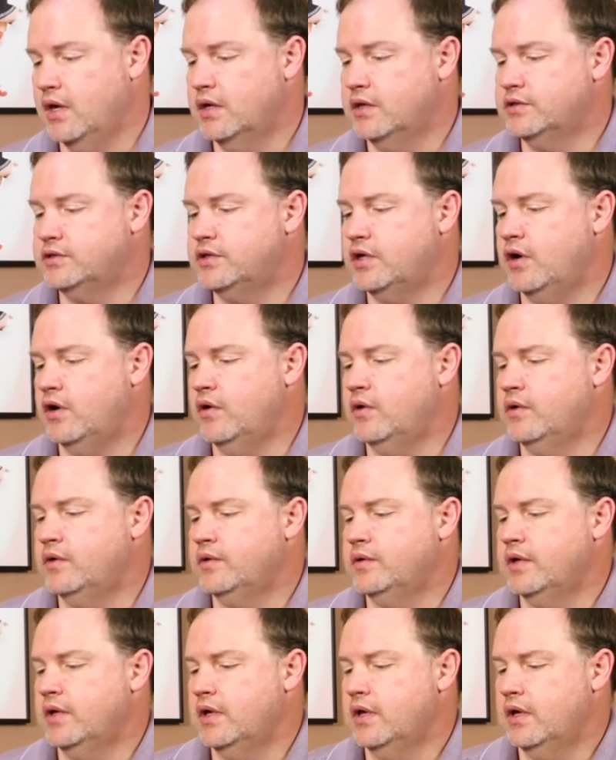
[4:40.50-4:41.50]
So
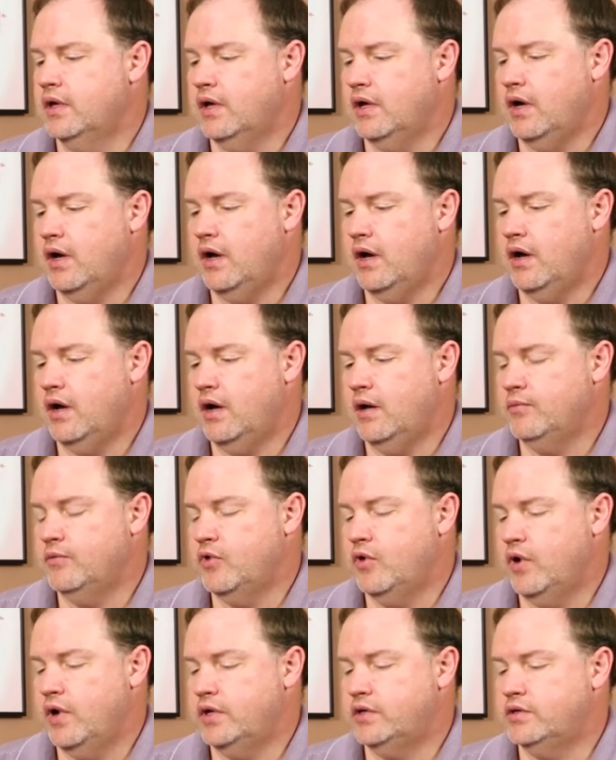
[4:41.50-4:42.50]
I'm
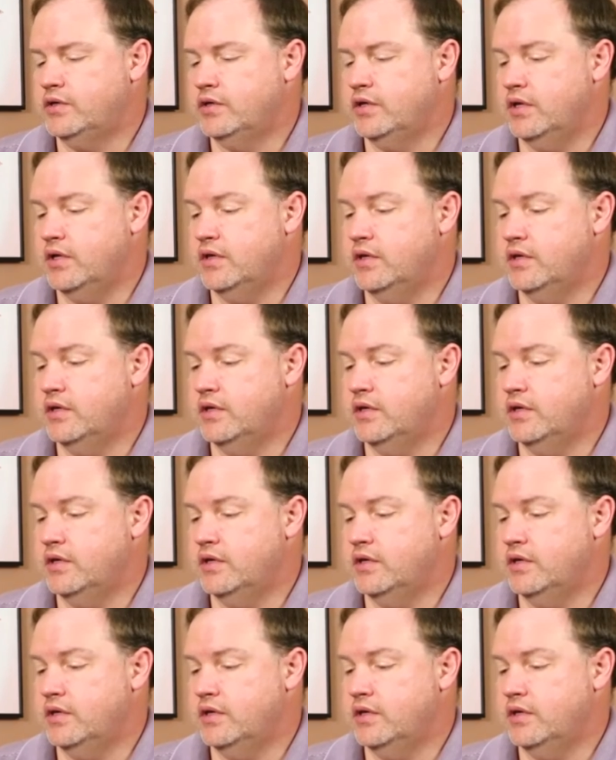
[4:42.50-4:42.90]
going to, in